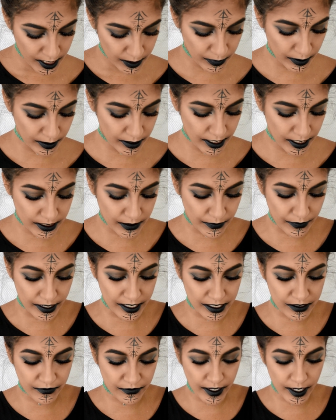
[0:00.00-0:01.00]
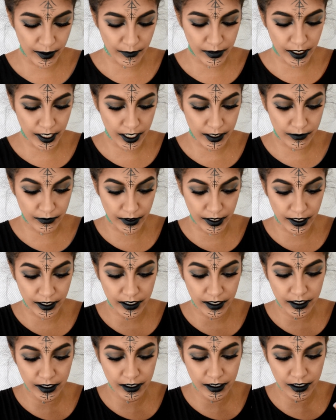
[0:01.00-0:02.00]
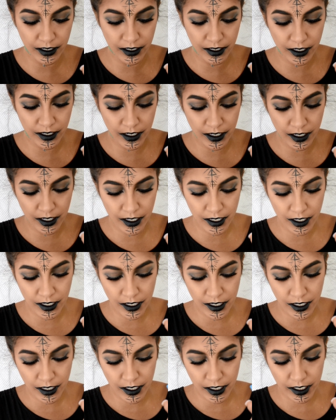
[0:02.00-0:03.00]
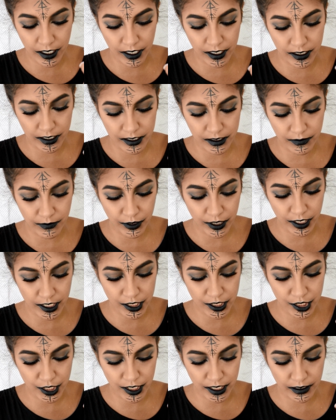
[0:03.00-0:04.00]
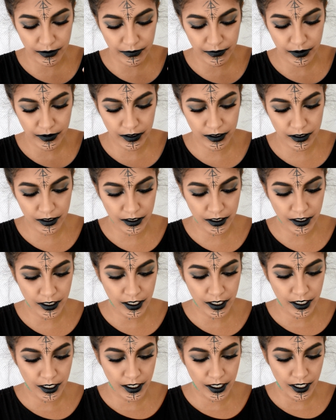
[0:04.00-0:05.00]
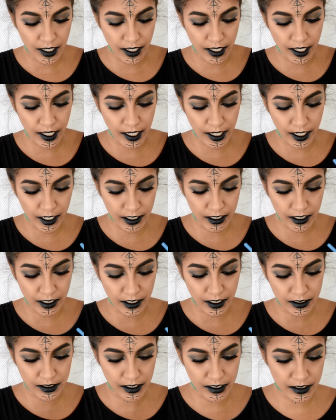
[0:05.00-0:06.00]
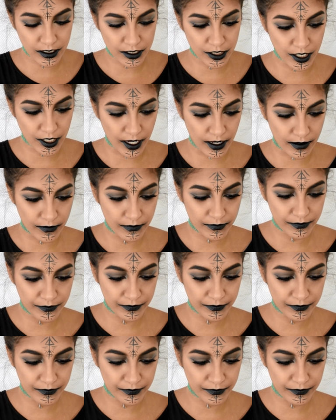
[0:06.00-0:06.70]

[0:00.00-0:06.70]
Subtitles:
Probably not the best fake blood, but it's pretty cheap. And it does the job.